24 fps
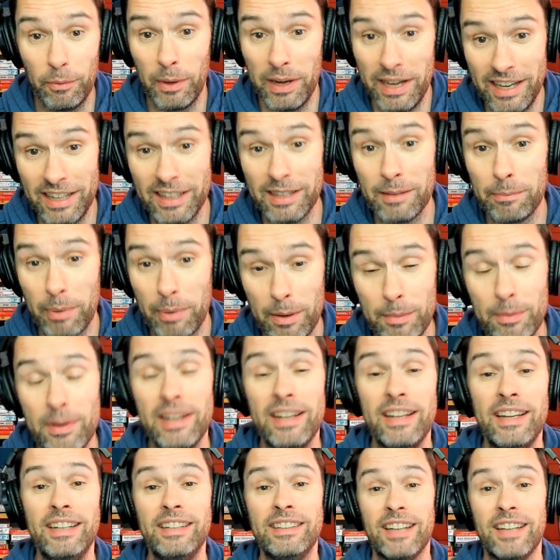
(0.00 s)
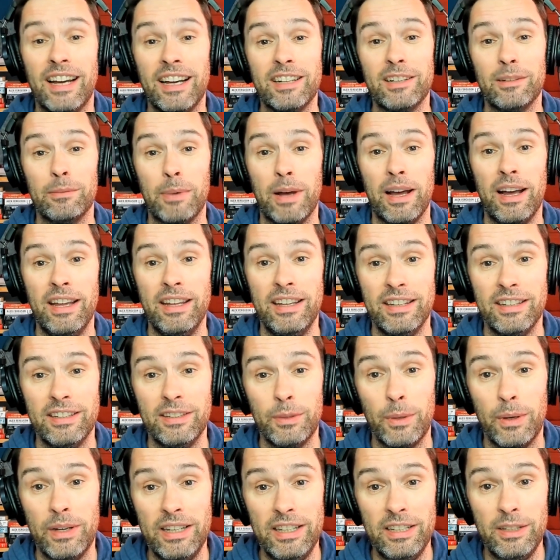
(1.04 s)
winning the Premier League title by
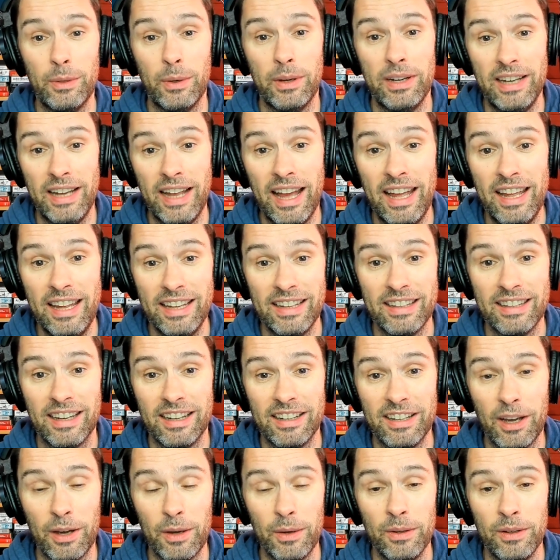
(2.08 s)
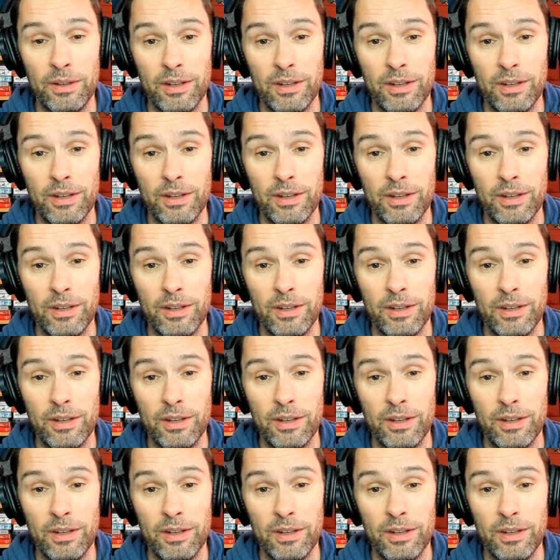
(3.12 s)
2028, and I know